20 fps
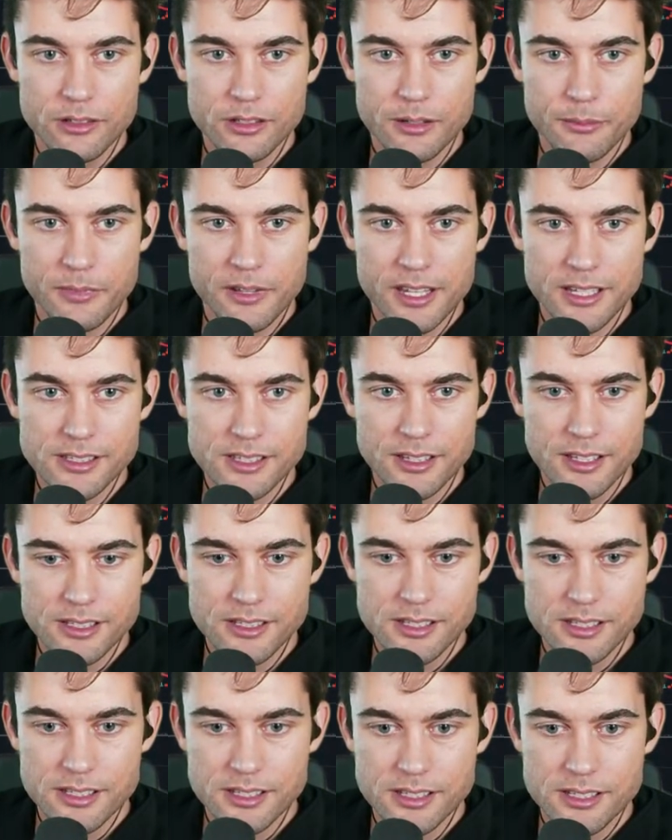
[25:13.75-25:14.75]
I'm guessing that's
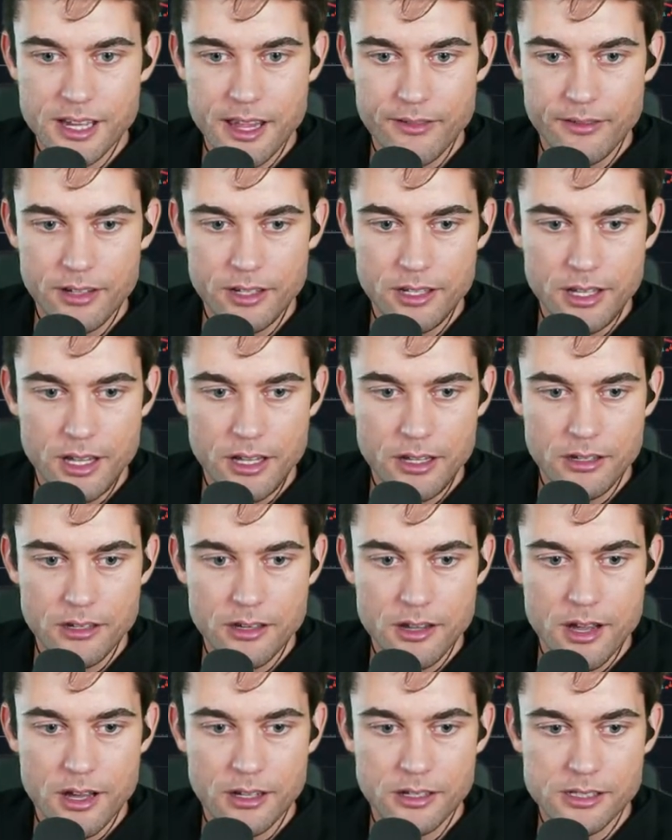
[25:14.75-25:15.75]
the 78.
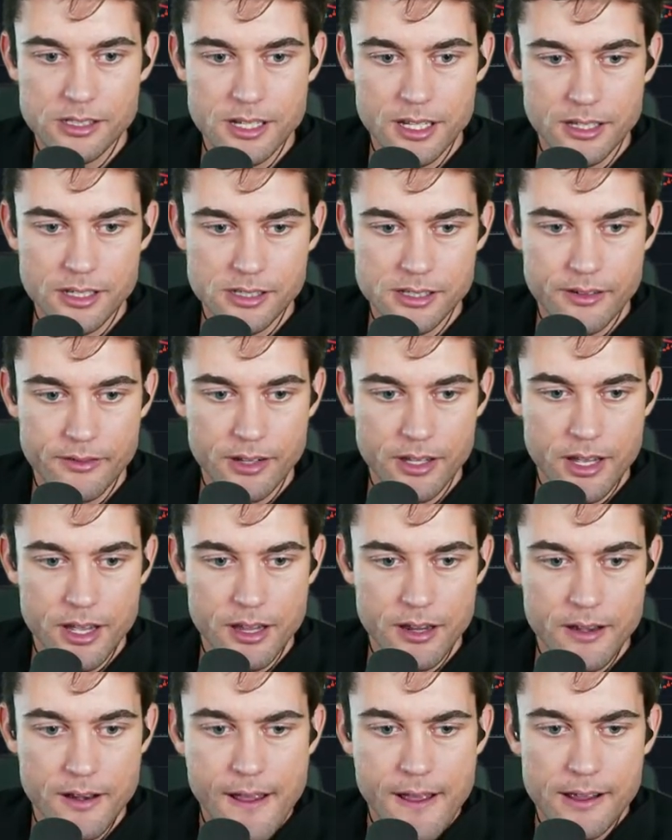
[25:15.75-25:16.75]
No, it's not the
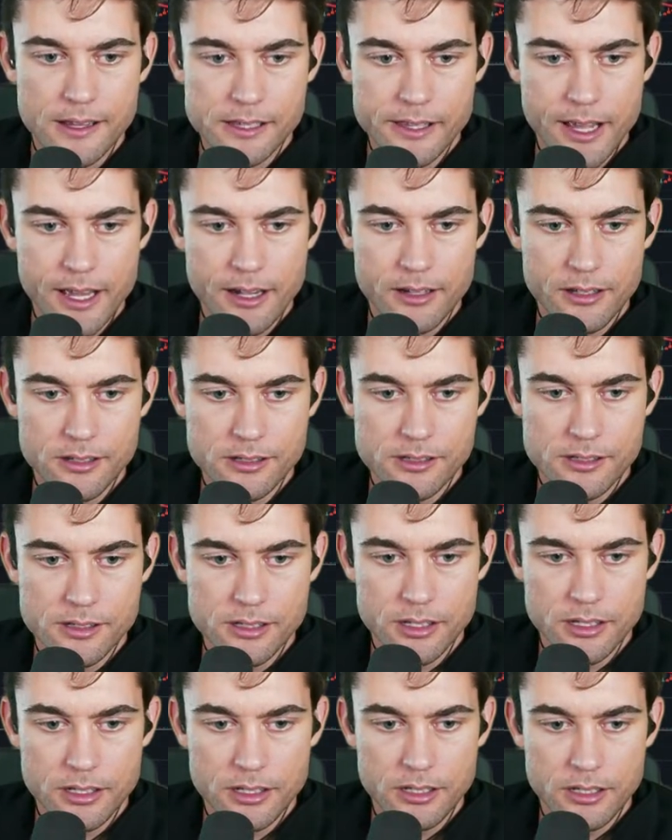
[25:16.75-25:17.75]
78. That is
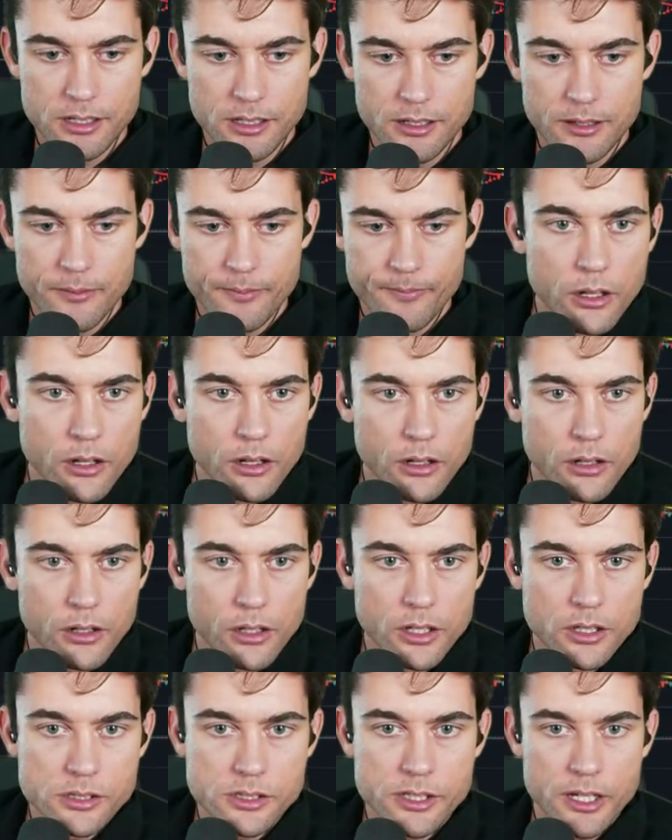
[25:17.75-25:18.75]
the, hold
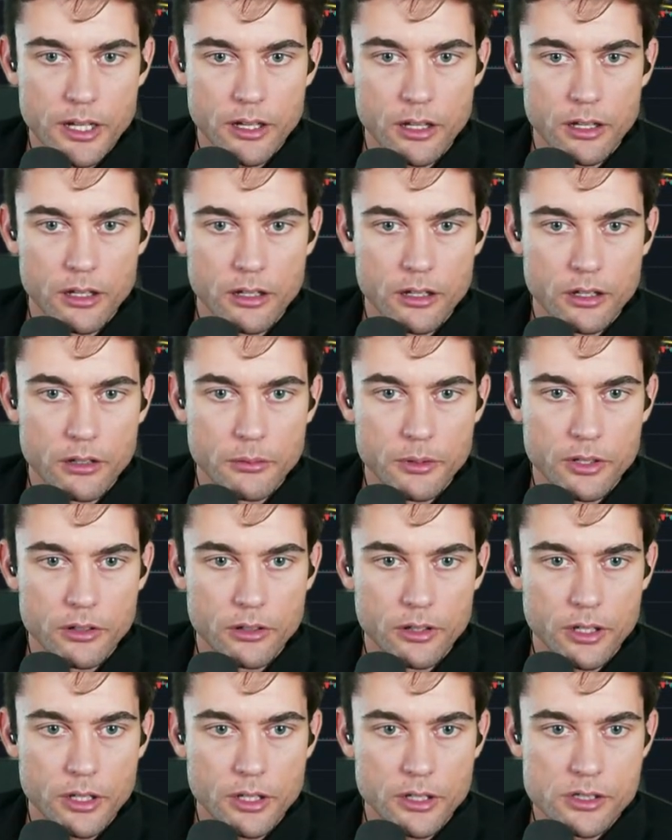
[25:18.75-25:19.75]
on a second. Let me do
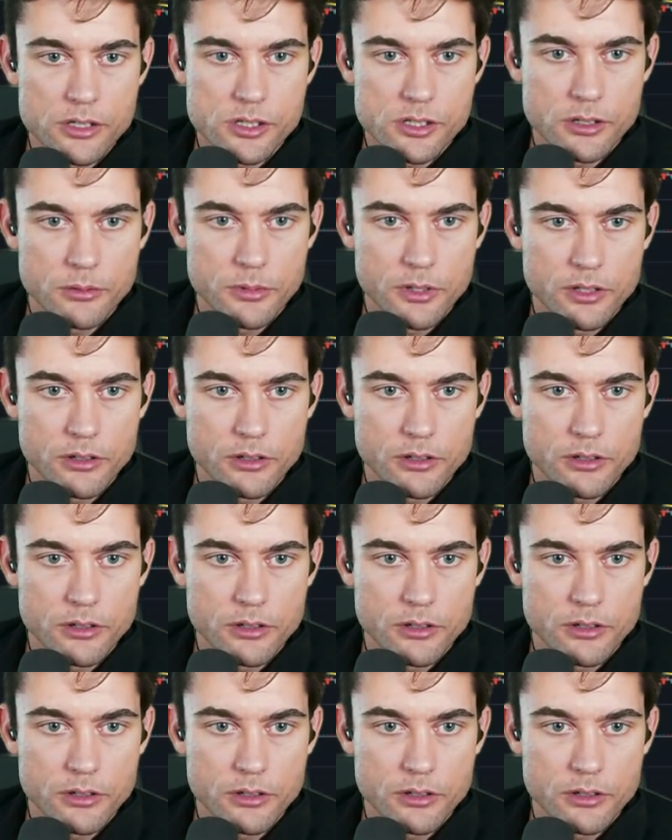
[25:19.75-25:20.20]
this.